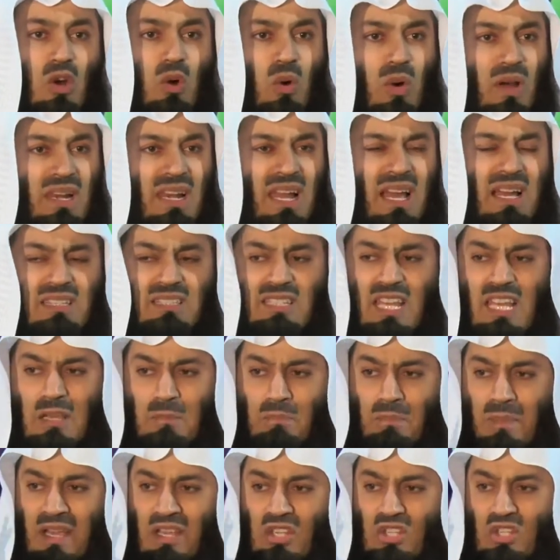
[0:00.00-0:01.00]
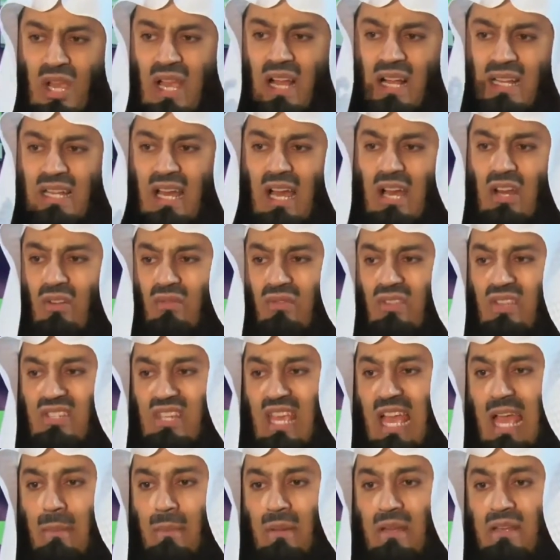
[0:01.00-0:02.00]
Oh Allah, take my child out of this
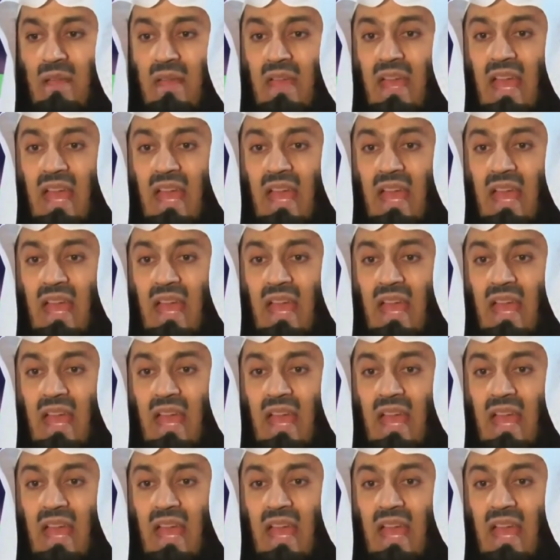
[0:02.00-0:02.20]
habit.